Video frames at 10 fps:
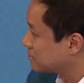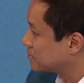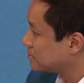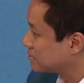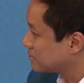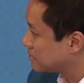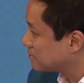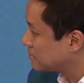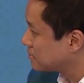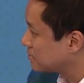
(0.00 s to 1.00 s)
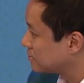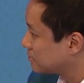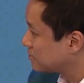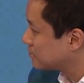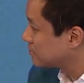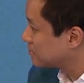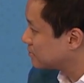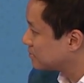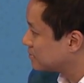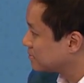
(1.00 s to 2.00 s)

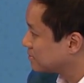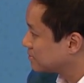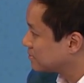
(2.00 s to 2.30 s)
(not speaking)